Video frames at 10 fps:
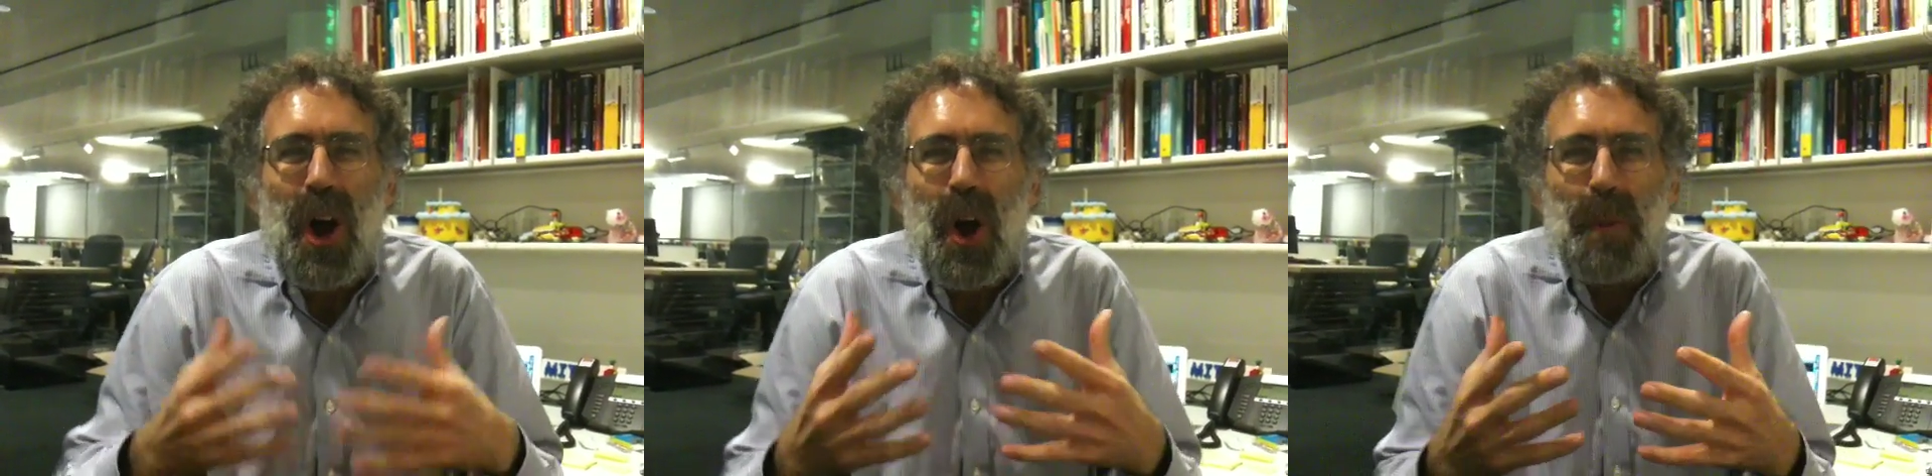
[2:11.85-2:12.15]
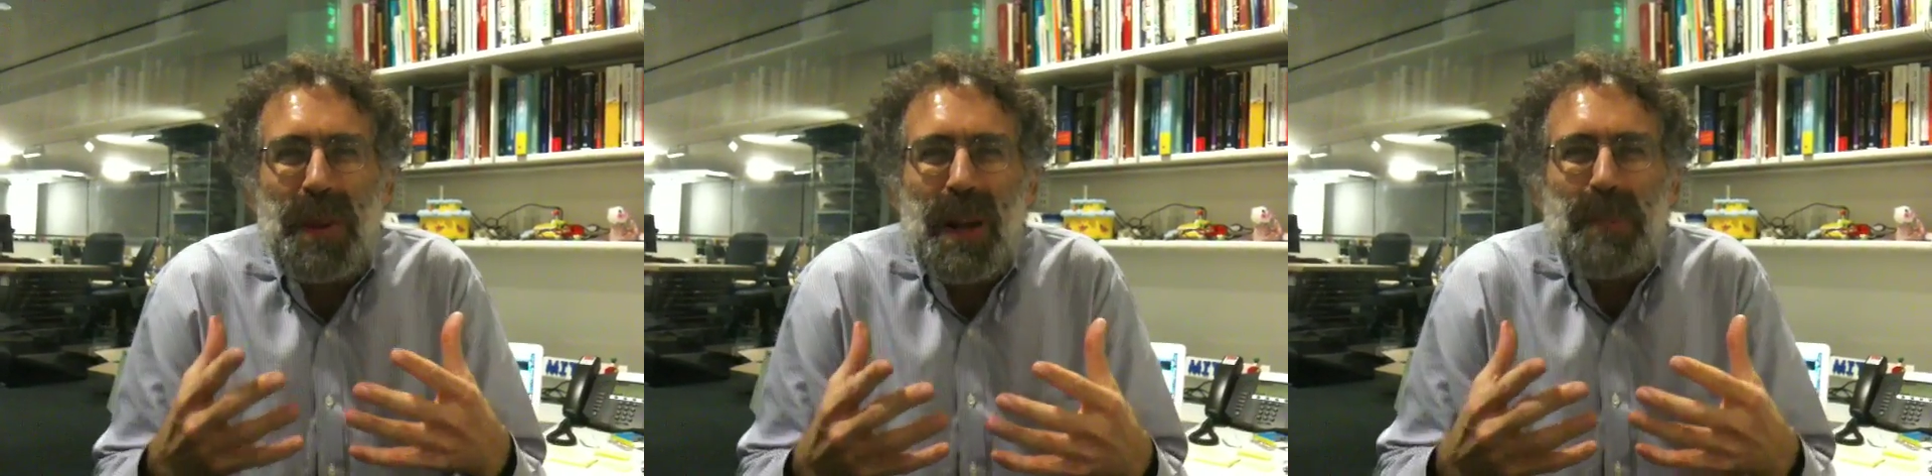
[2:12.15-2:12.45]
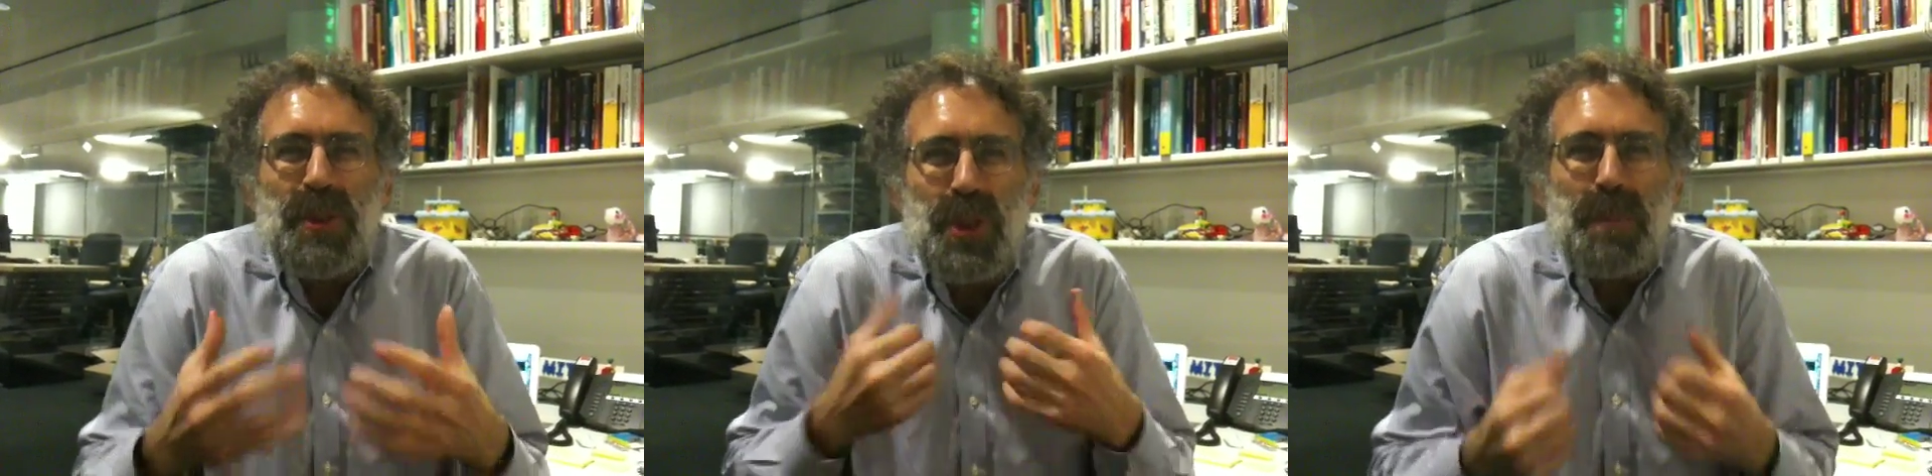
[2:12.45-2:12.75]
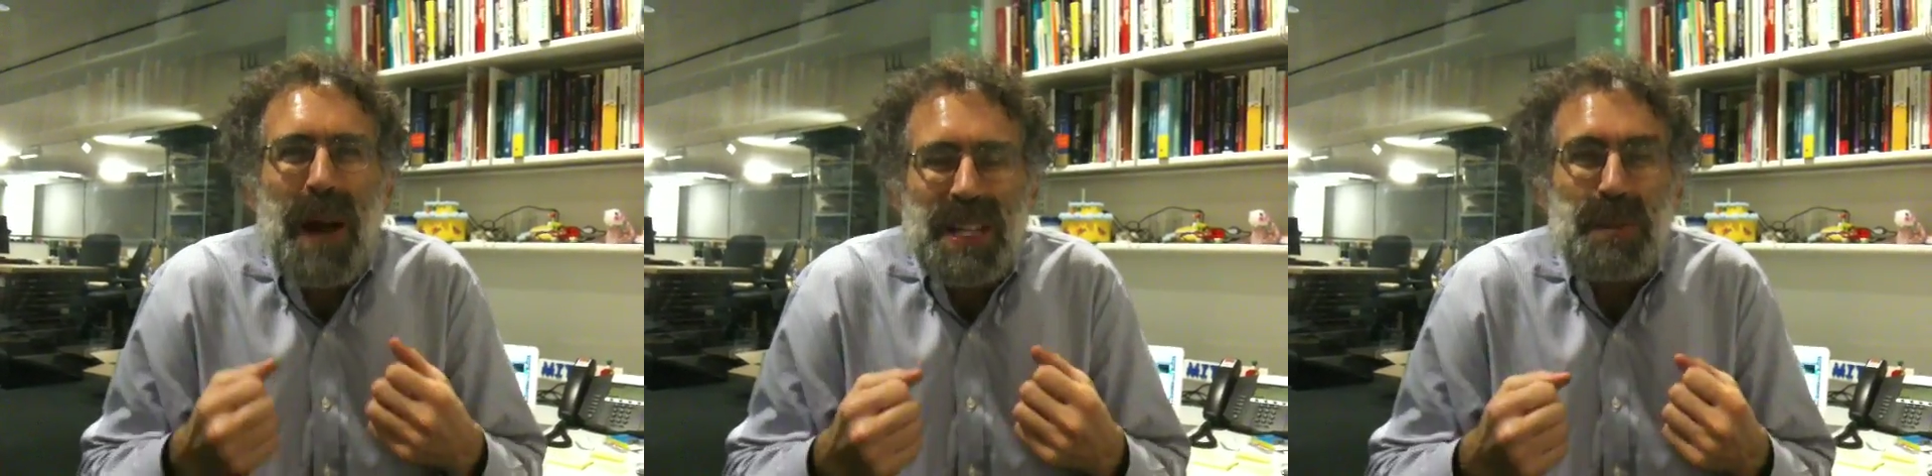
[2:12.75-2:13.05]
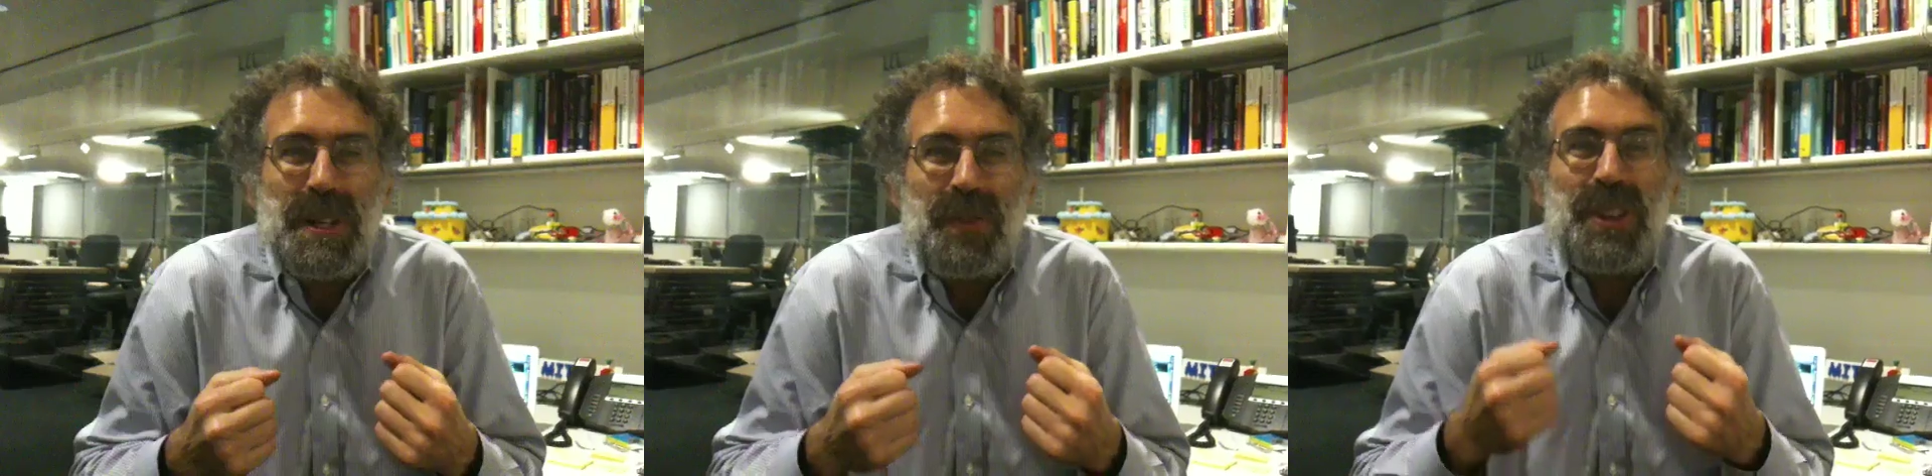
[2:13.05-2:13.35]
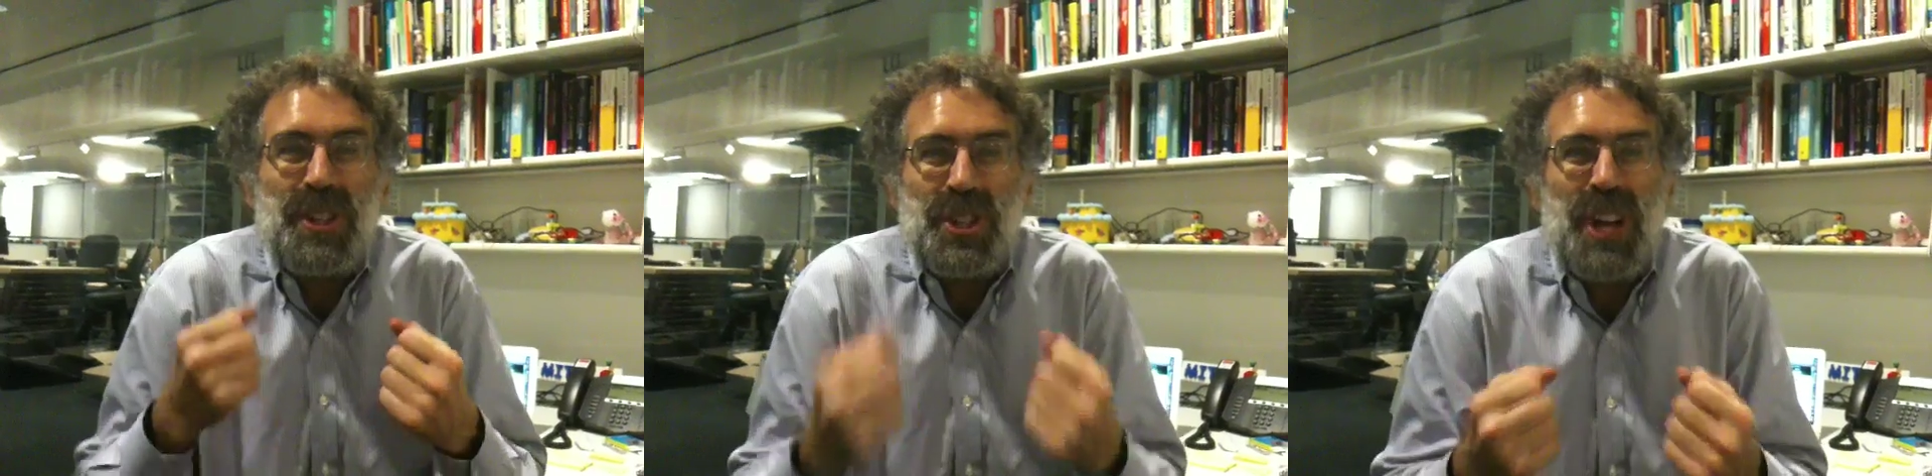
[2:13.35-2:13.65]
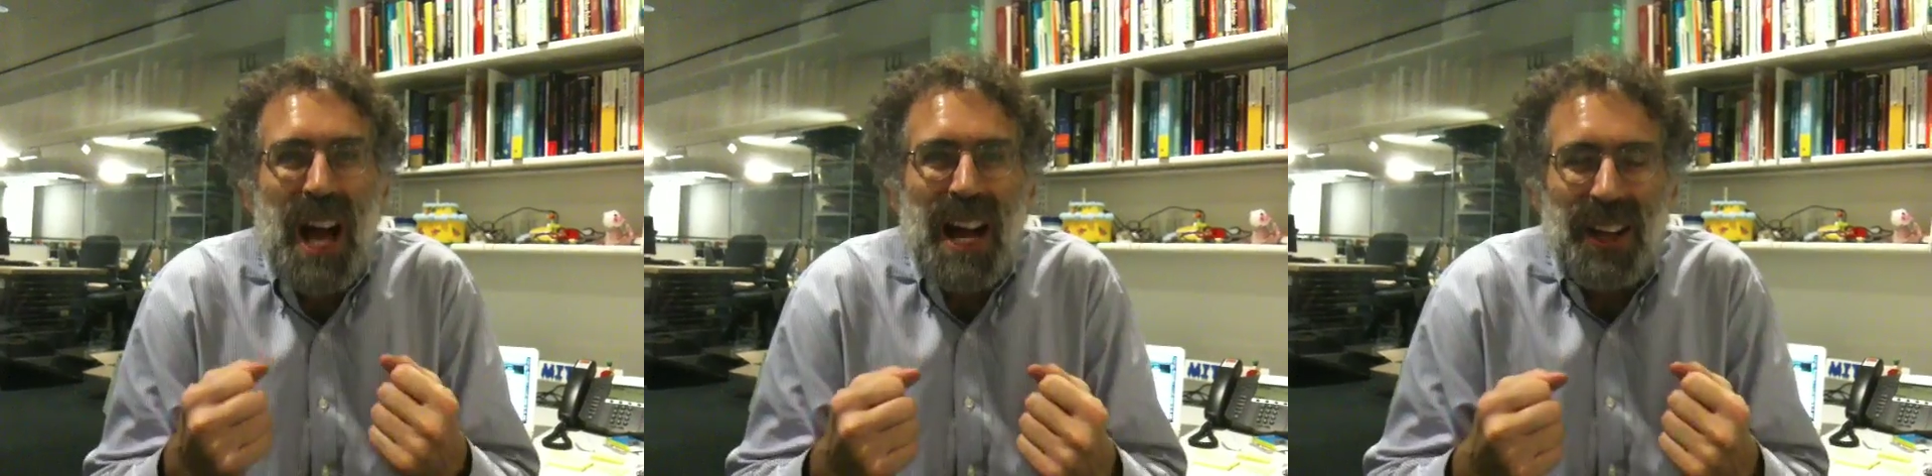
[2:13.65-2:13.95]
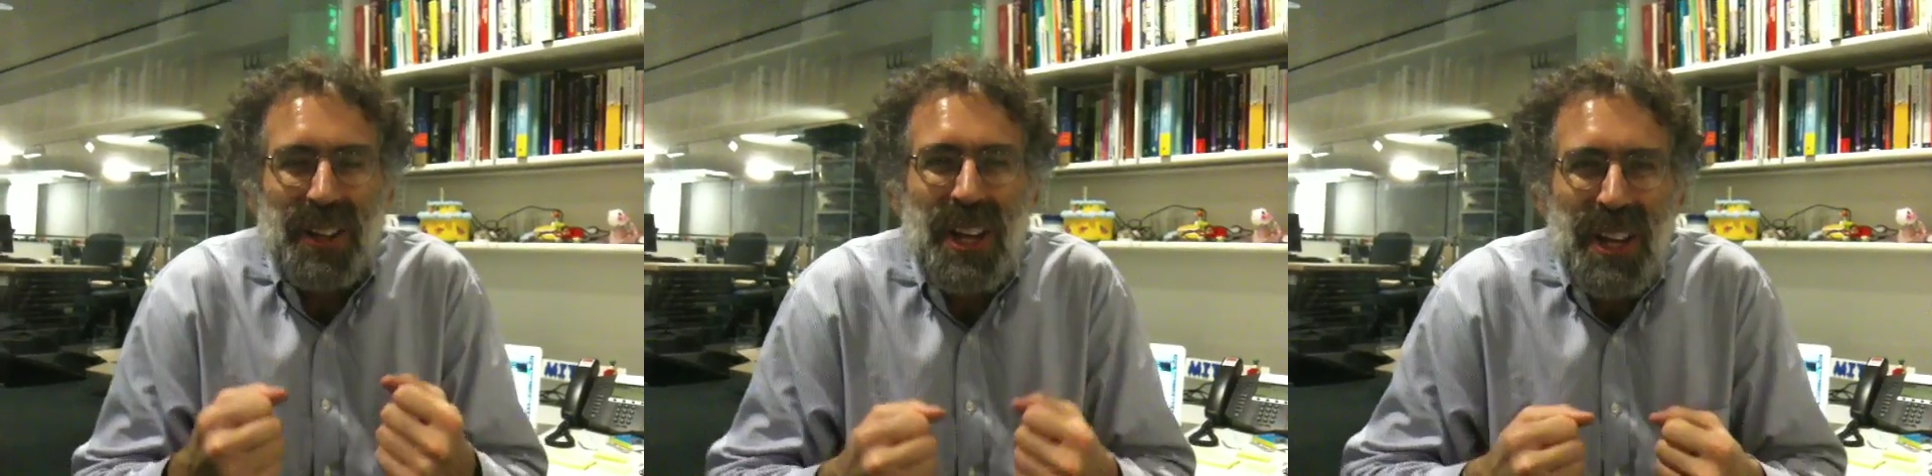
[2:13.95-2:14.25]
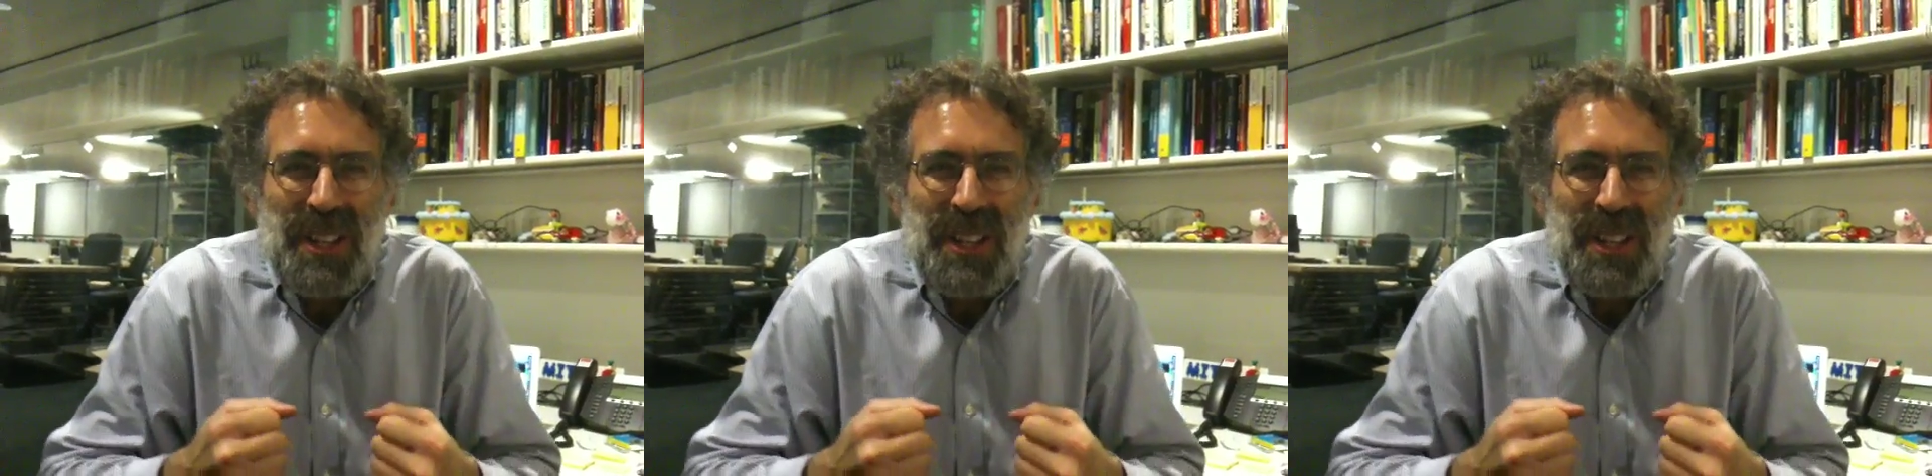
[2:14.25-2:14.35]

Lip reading: open up new possibilities for the child